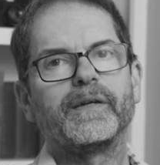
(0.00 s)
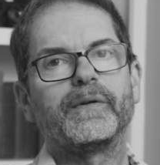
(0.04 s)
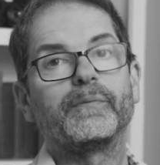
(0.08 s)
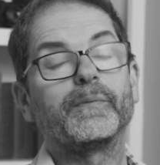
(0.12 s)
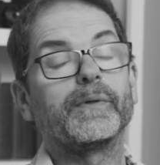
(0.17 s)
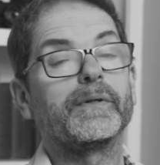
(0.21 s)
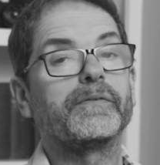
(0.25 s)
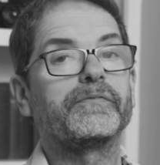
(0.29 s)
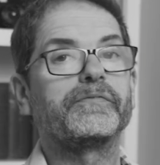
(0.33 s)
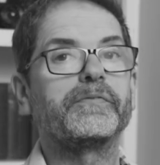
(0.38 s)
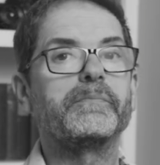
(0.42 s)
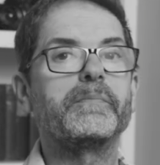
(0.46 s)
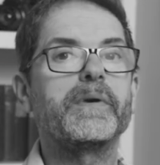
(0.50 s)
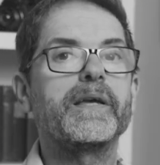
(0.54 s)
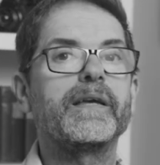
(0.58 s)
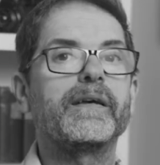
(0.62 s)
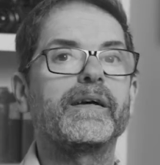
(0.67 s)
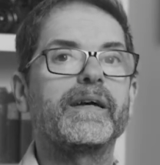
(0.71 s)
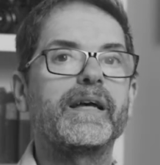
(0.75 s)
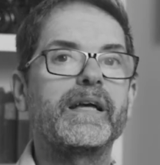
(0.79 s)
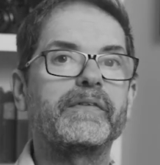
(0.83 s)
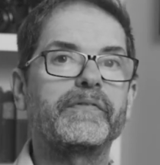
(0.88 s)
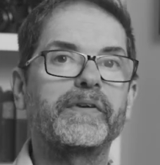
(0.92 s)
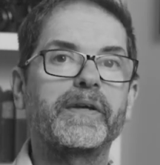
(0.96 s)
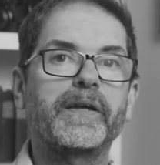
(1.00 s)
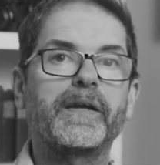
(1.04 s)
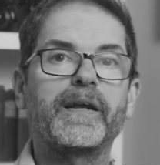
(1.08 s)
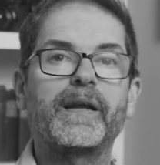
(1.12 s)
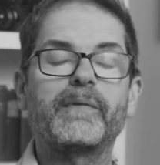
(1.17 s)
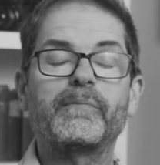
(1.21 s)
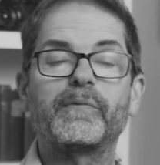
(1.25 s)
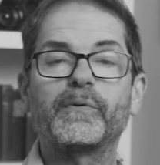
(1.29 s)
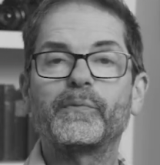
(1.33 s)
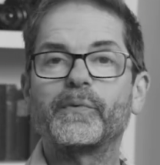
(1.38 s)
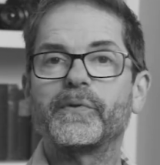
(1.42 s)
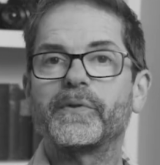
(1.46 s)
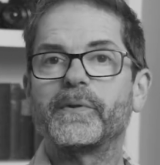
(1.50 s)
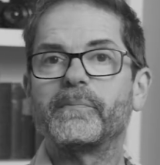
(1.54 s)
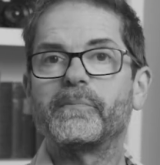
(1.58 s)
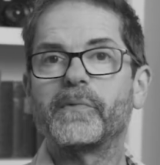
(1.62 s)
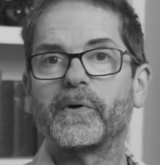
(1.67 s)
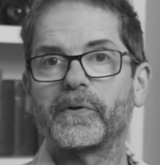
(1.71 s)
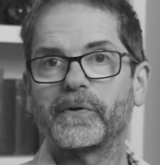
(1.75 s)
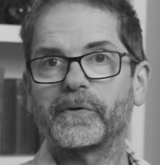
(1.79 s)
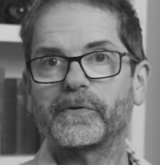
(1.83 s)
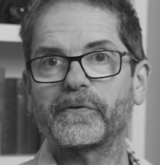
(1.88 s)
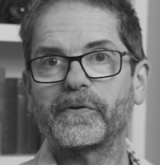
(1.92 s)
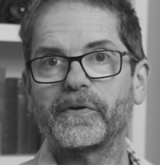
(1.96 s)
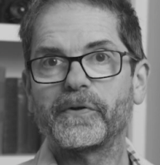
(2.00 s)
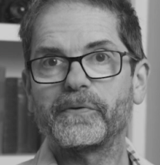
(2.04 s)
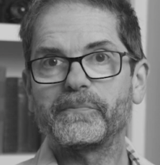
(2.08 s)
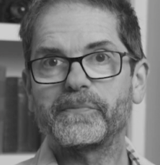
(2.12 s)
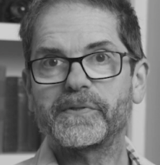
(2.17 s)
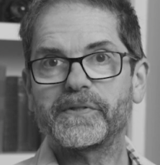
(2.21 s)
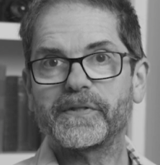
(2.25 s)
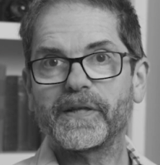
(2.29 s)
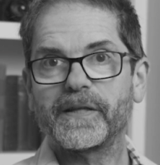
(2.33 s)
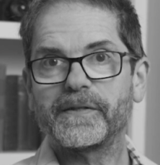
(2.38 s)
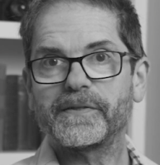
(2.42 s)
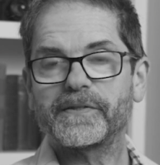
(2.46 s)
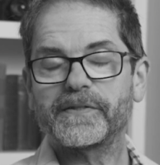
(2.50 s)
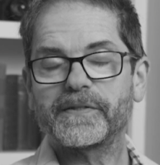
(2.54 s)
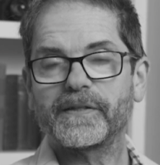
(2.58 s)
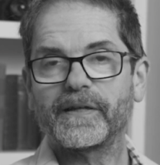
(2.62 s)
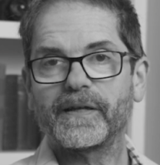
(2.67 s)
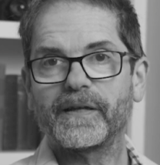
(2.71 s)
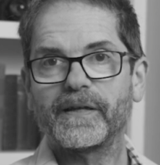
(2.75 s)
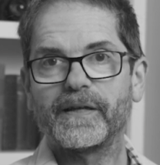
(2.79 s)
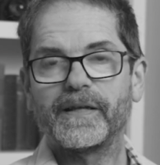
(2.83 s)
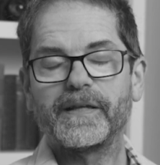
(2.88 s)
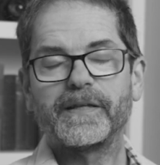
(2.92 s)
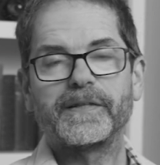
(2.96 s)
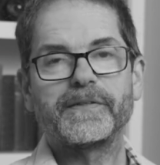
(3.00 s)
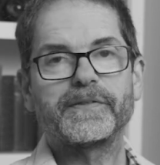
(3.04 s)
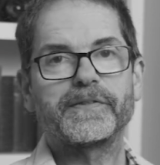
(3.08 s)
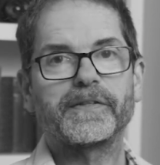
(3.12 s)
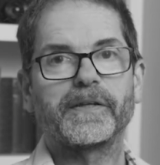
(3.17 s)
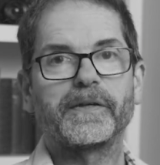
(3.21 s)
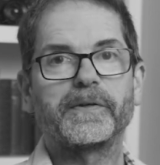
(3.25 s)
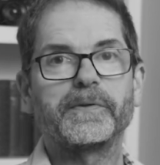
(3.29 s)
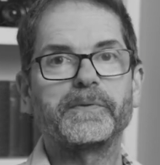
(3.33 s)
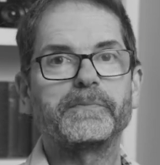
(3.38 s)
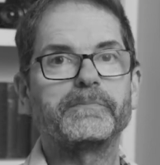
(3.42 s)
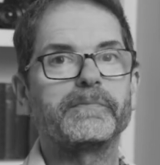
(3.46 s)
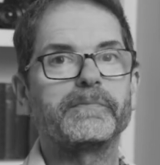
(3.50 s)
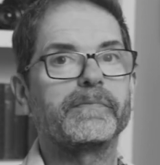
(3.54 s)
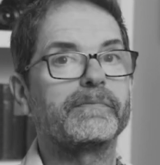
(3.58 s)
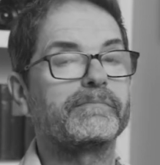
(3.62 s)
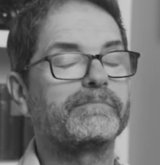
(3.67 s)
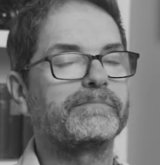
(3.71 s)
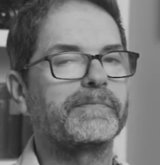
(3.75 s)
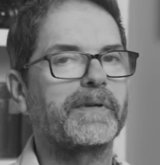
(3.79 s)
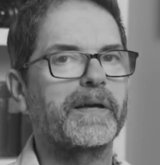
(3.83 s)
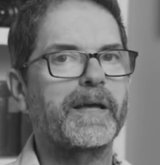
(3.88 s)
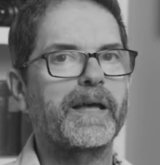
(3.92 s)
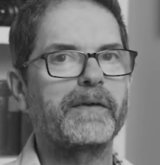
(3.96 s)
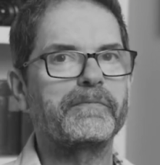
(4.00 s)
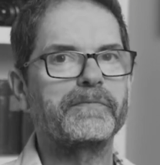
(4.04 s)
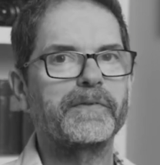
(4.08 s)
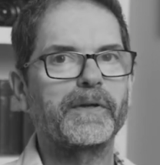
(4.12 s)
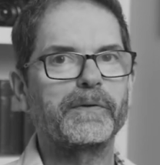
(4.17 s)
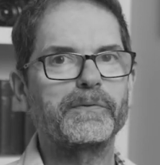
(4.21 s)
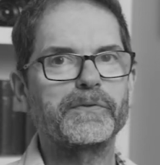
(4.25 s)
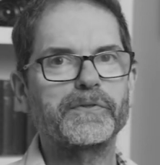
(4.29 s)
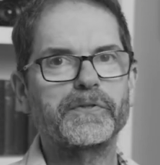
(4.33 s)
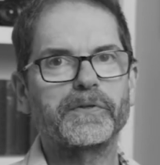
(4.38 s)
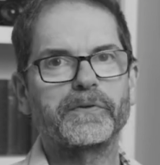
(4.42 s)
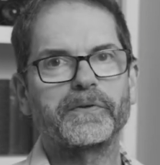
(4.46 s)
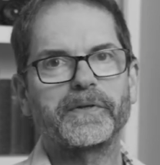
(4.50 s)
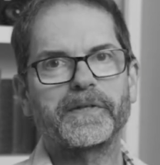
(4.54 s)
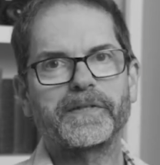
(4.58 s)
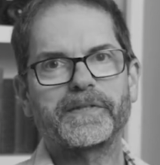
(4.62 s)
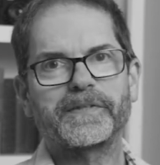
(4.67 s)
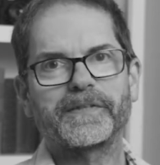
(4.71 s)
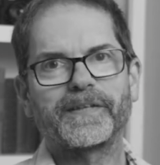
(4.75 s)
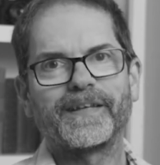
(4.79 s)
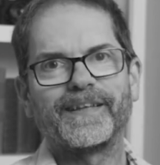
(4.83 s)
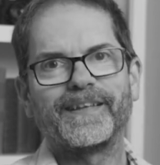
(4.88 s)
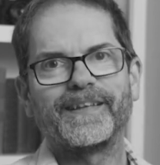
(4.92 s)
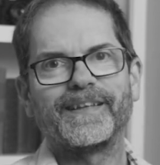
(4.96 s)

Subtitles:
Well, for me, I have a camera with a monochrome sensor, so I have no choice.